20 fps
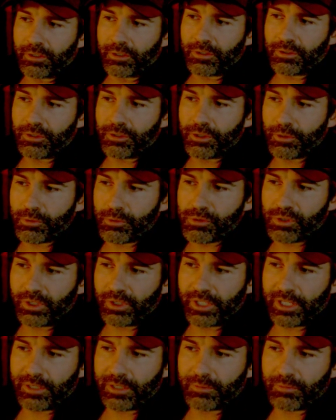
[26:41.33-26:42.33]

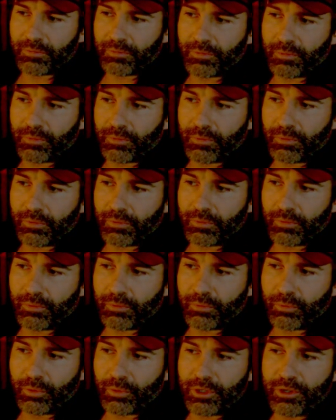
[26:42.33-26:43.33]
Usually
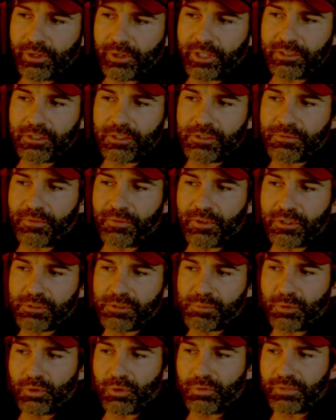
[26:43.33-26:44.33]
when you get this first
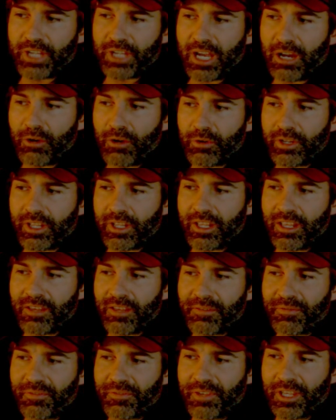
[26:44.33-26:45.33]
move down, if
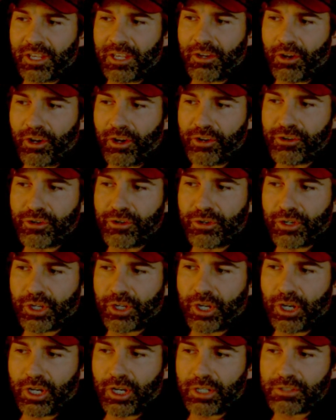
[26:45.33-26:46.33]
it
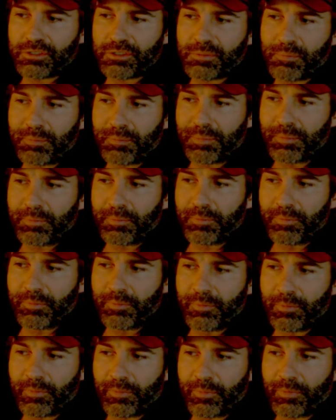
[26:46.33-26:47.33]
undercuts
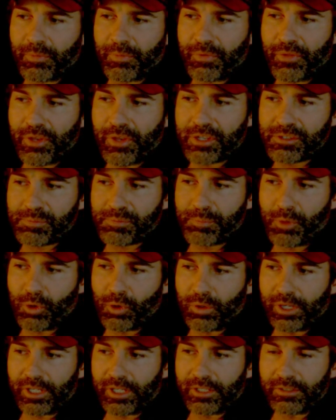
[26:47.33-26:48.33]
this
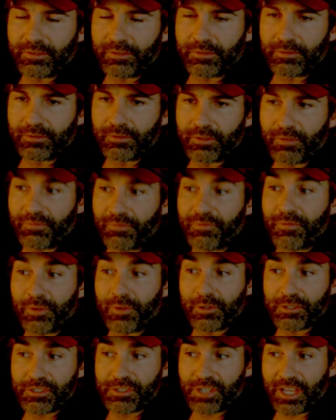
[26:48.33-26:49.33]
point, the
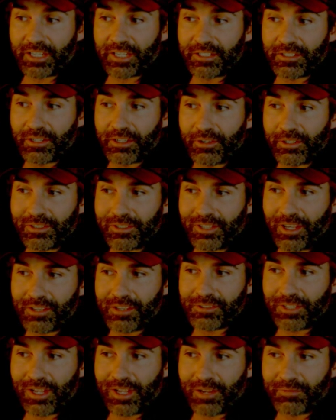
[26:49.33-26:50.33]
first secondary test
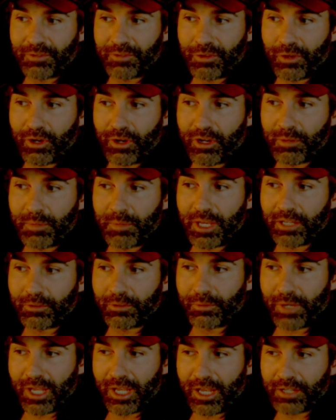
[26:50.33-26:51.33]
after the automatic
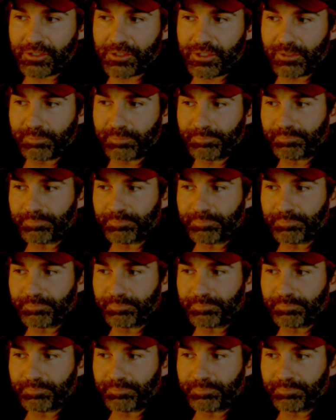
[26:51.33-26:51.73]
reaction,